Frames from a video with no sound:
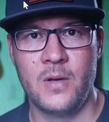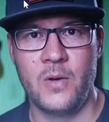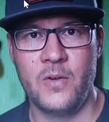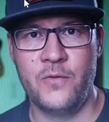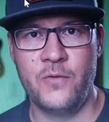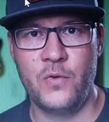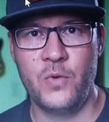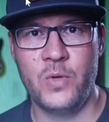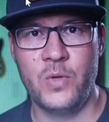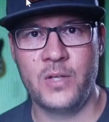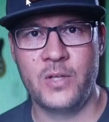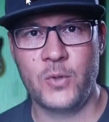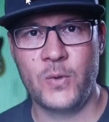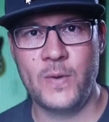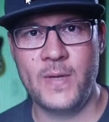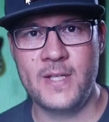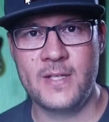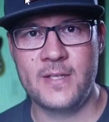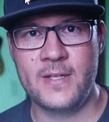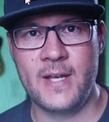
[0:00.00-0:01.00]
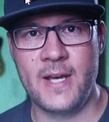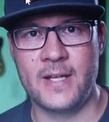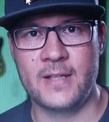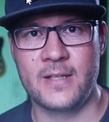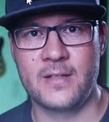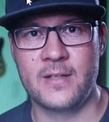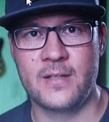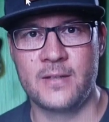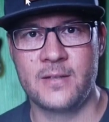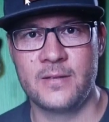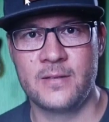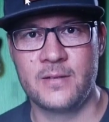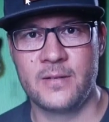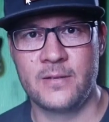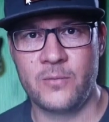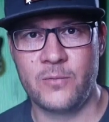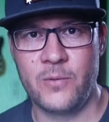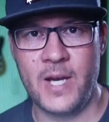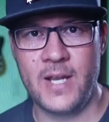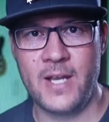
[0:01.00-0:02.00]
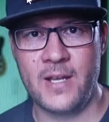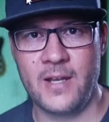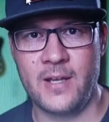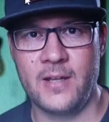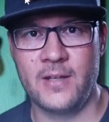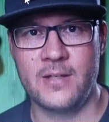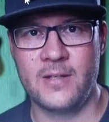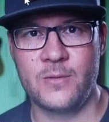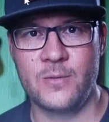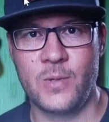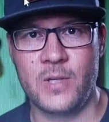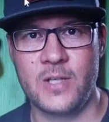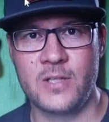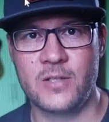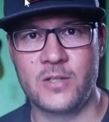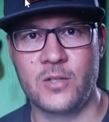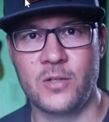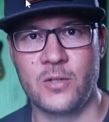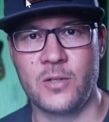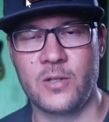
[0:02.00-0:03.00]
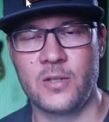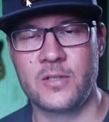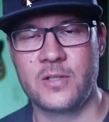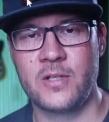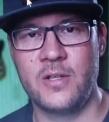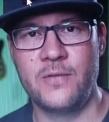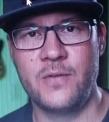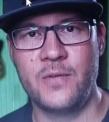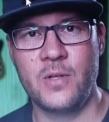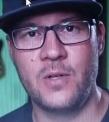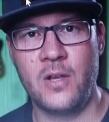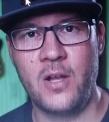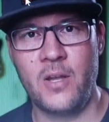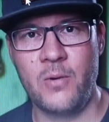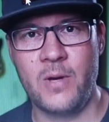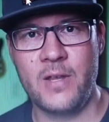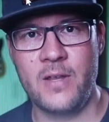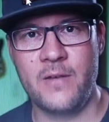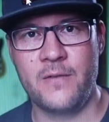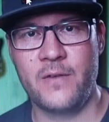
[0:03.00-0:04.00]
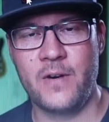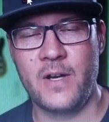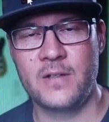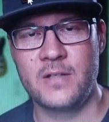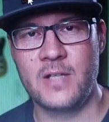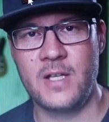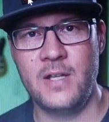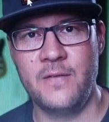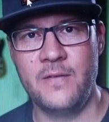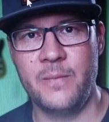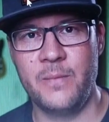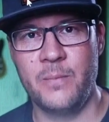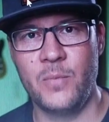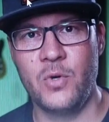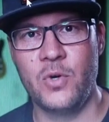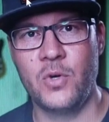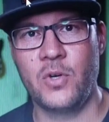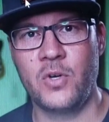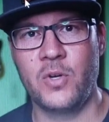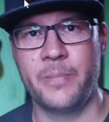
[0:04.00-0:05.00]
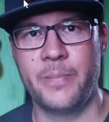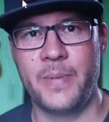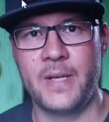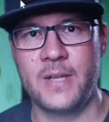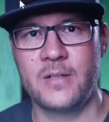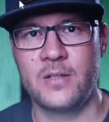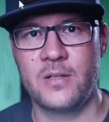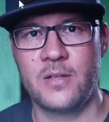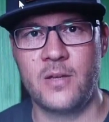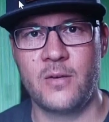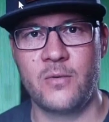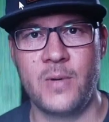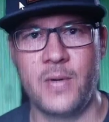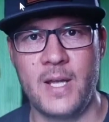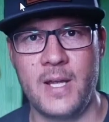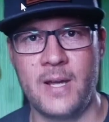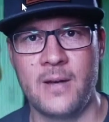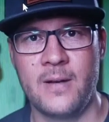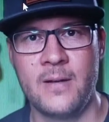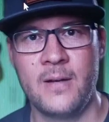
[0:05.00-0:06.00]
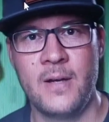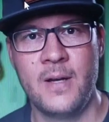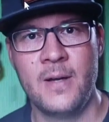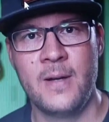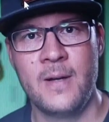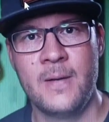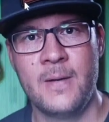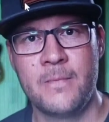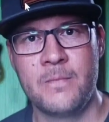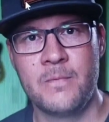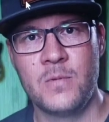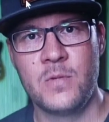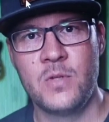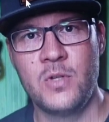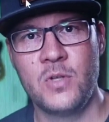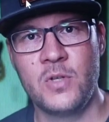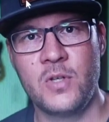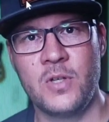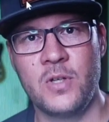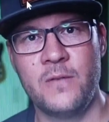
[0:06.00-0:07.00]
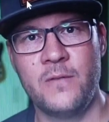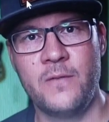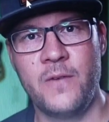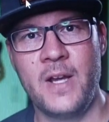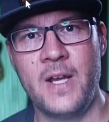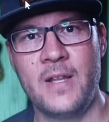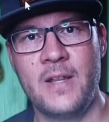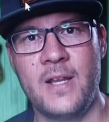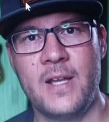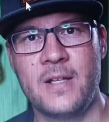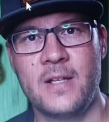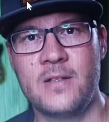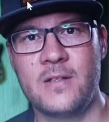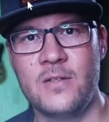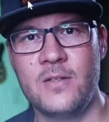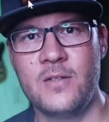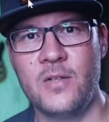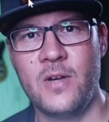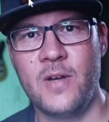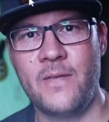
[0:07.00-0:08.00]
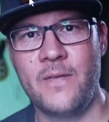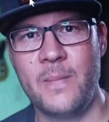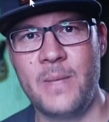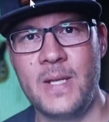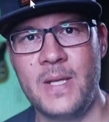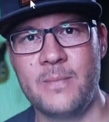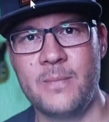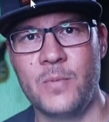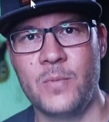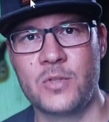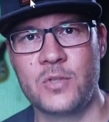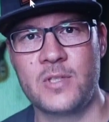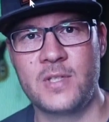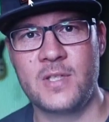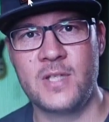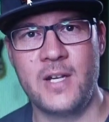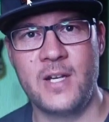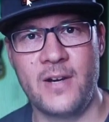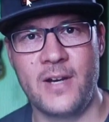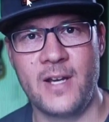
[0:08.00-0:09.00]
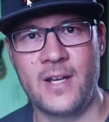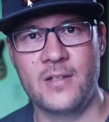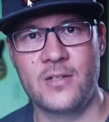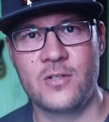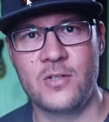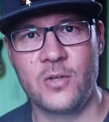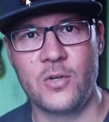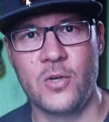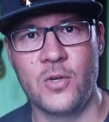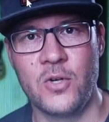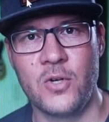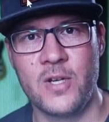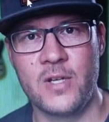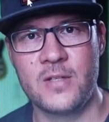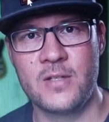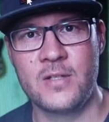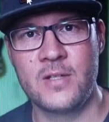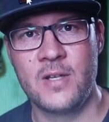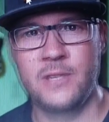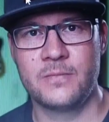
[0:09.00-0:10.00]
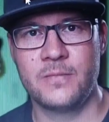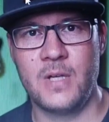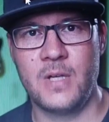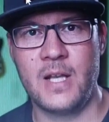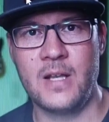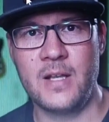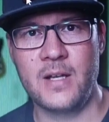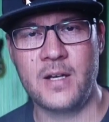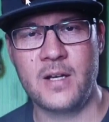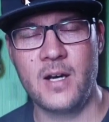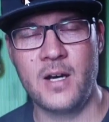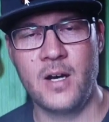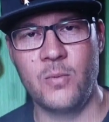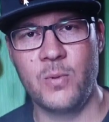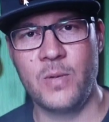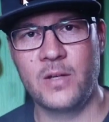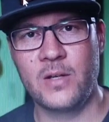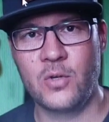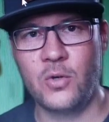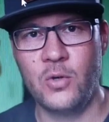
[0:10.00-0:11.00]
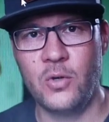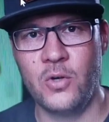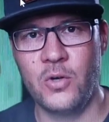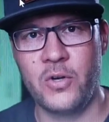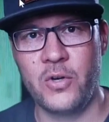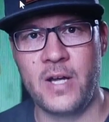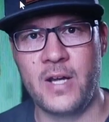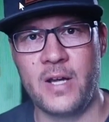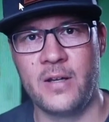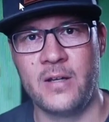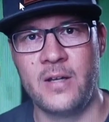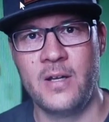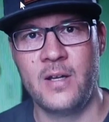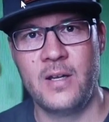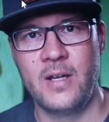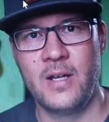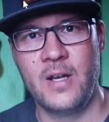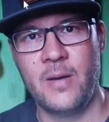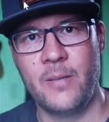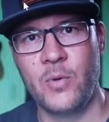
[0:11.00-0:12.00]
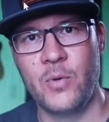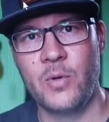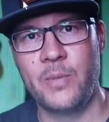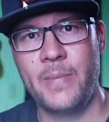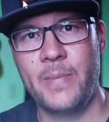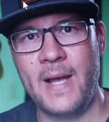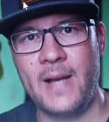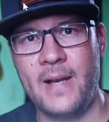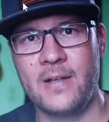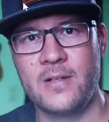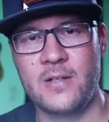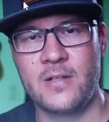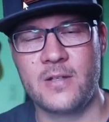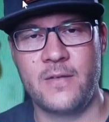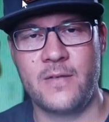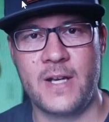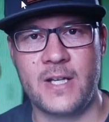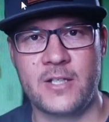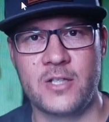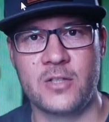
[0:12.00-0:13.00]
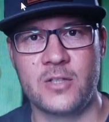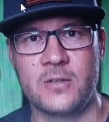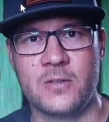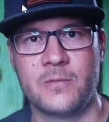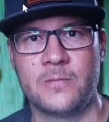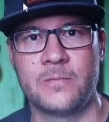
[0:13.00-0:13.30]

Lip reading: If you increase that, rake is what it's called. So if you lower the front even more compared to the rear, you can find that you have a bit more steering into corners, and the car will corner in a more balanced fashion.